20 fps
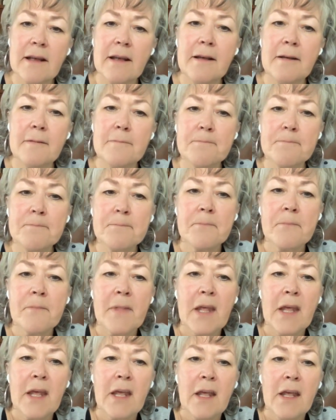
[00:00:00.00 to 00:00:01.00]
I'm
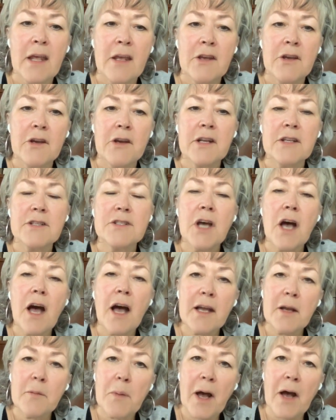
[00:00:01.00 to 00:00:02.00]
going to
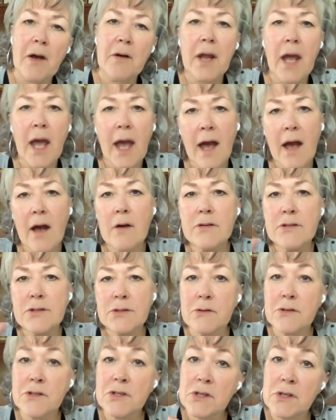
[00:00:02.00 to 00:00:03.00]
talk about how
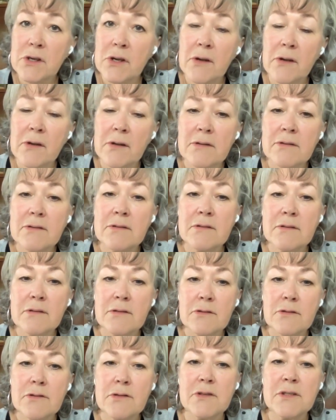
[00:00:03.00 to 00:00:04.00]

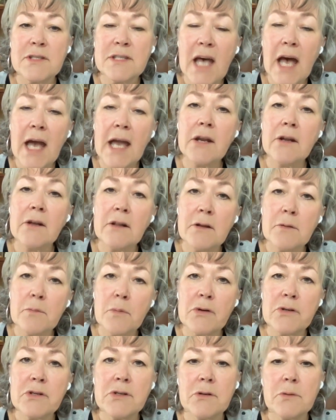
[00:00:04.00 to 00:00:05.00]
societal
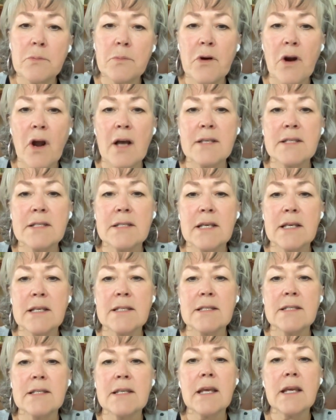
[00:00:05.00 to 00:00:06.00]
emotional
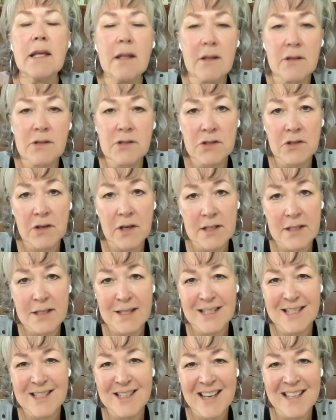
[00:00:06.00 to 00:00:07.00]
process
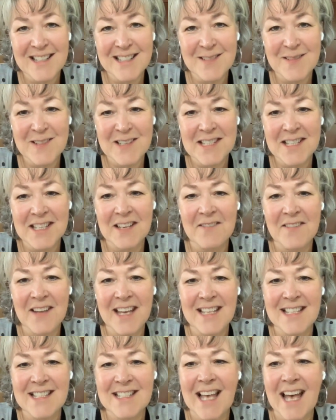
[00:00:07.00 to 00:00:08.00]
illustrates the transmission of
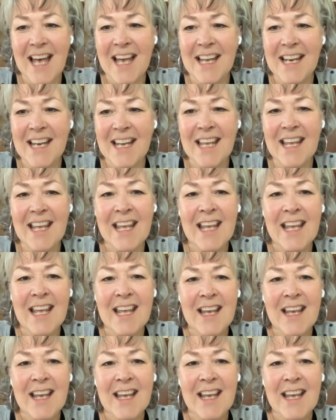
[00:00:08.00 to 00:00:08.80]
anxiety,